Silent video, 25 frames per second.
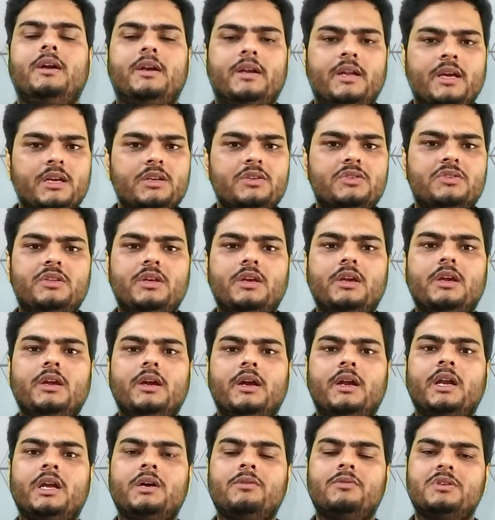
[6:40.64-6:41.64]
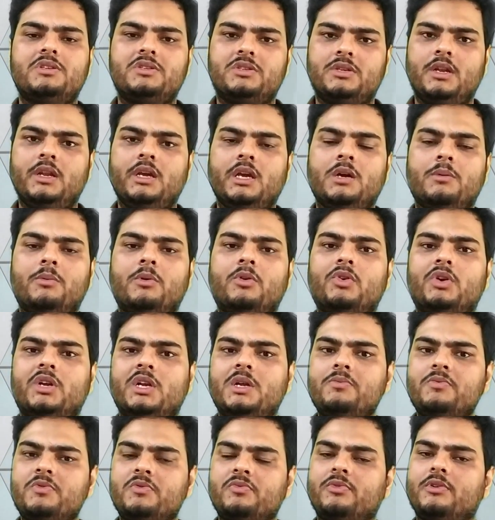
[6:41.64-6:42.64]
Next thing, and I was telling
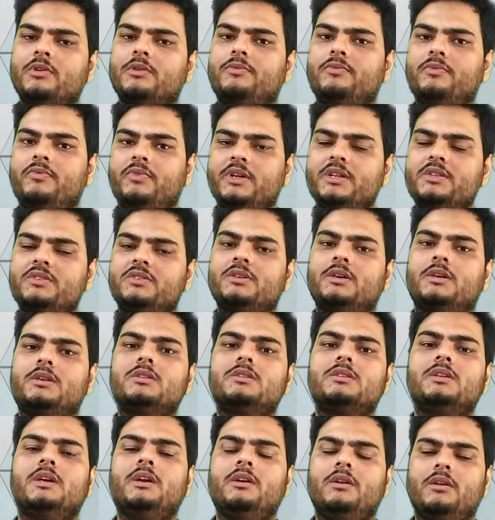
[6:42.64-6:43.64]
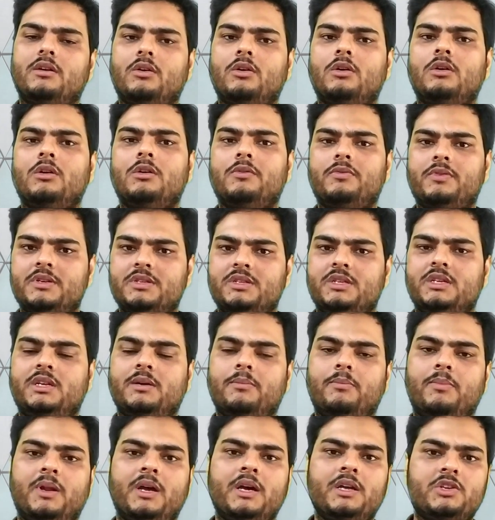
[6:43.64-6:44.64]
about tips for freshers, and all of us
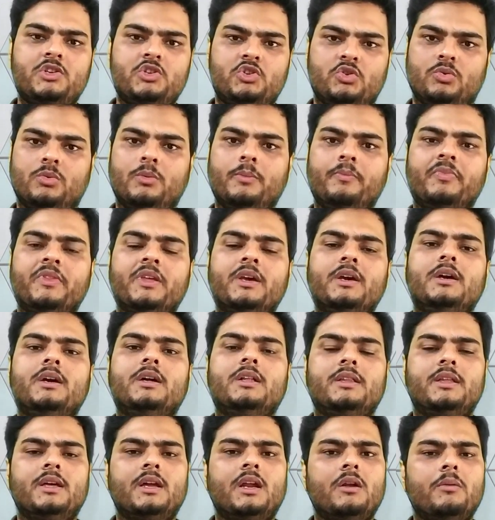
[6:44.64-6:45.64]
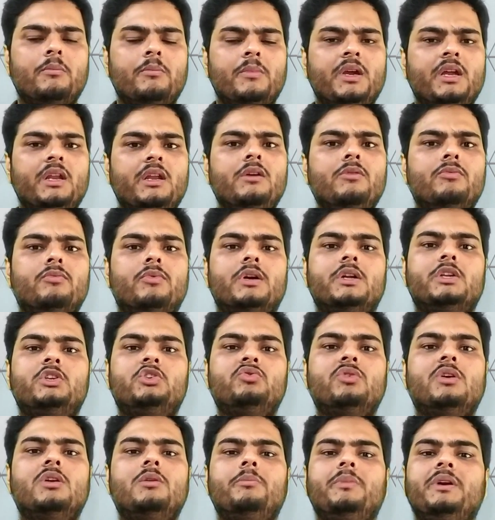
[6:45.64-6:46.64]
it applies to, there are many
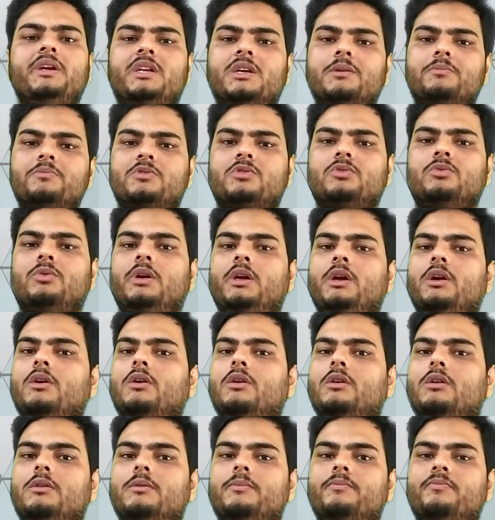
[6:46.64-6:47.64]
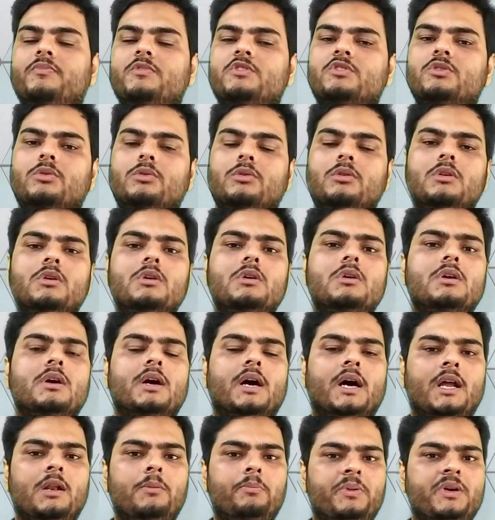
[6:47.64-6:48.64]
virtual meetups going on. So
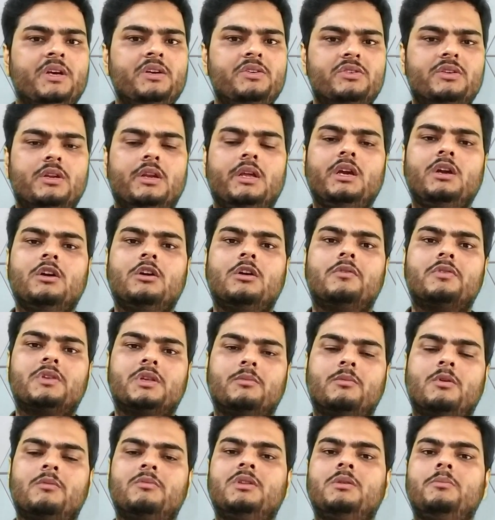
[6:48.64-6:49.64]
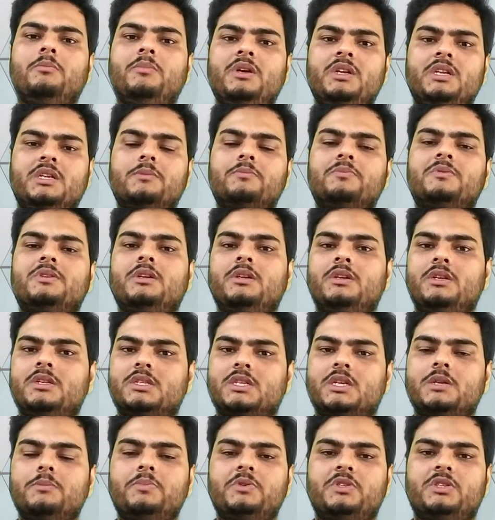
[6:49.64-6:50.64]
I'll paste link of some of the meetups in
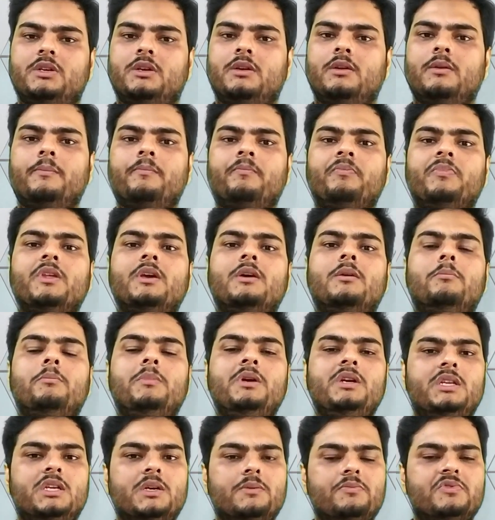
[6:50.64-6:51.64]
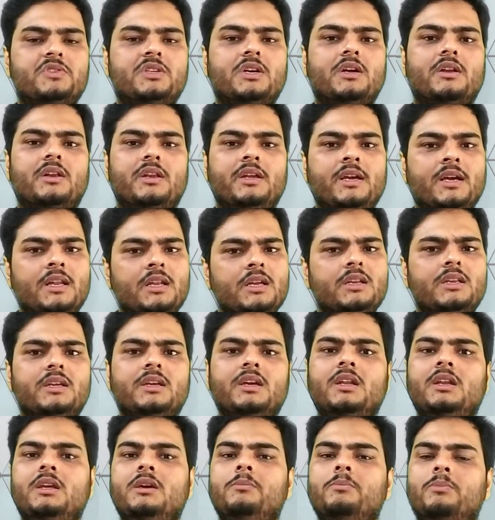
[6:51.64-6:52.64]
description. Meetups are really,
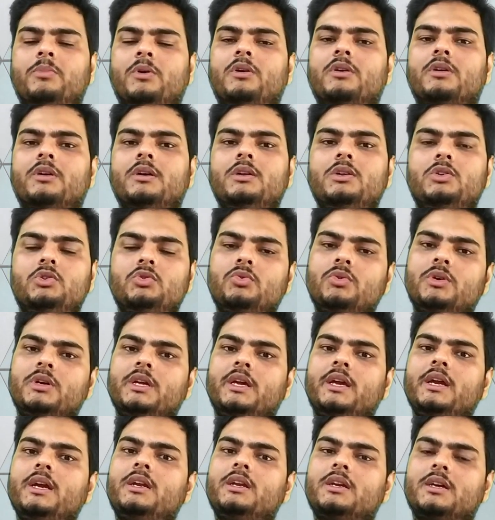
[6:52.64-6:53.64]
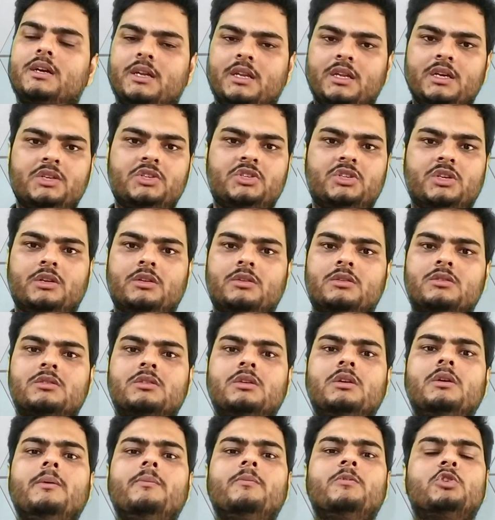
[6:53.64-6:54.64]
really important to create
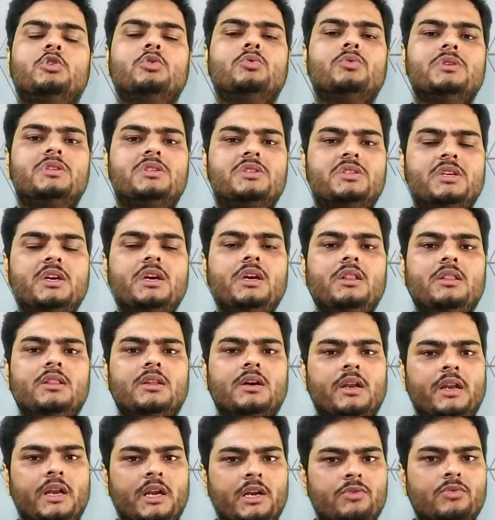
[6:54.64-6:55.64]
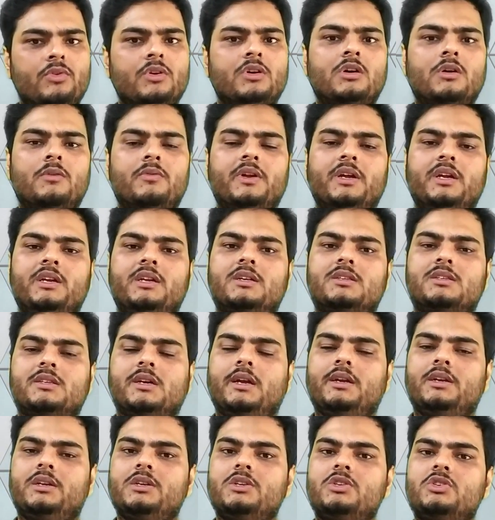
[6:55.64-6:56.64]
connections, to stay in the network of data
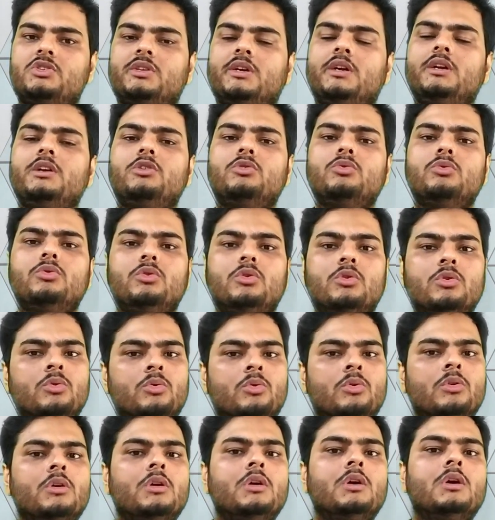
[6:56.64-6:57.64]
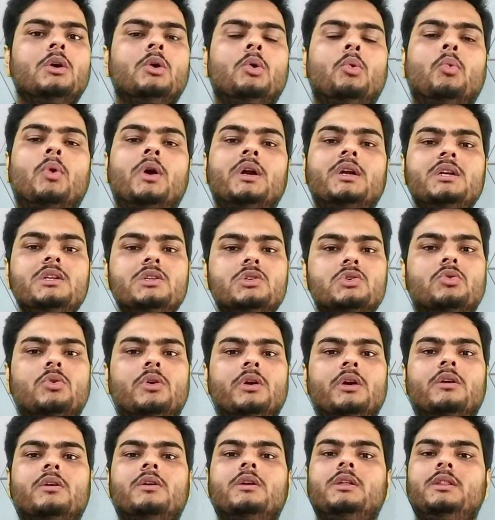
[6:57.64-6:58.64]
scientists, and to know what is
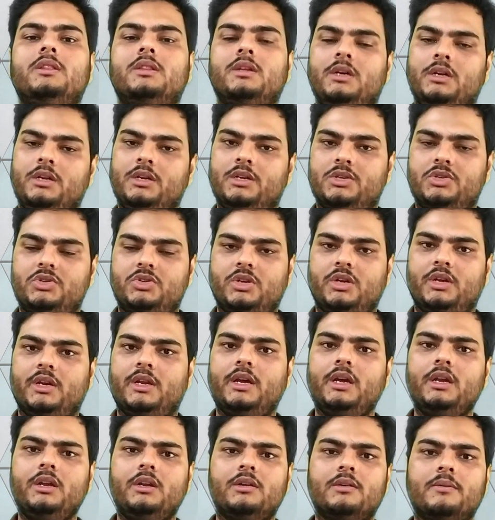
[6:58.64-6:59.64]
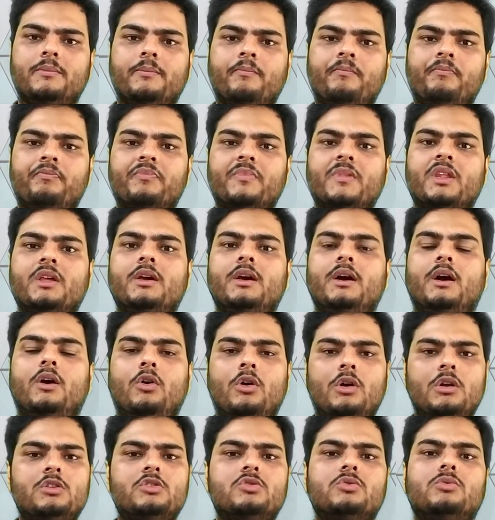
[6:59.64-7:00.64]
going on in the industry, right?
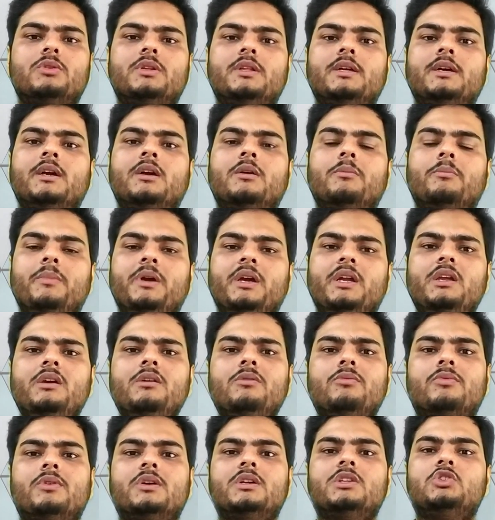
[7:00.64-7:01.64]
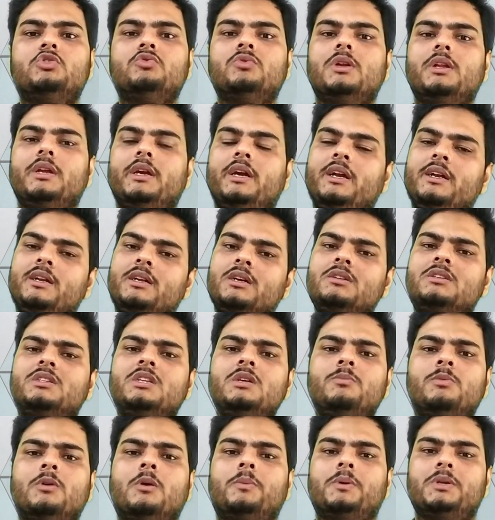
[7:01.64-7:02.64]
Also, there are many virtual
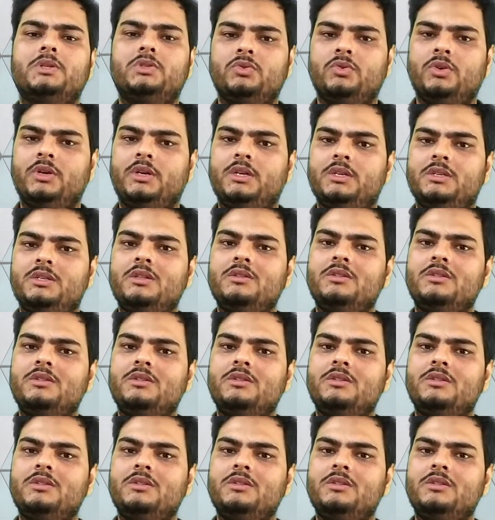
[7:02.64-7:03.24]
internship opportunities.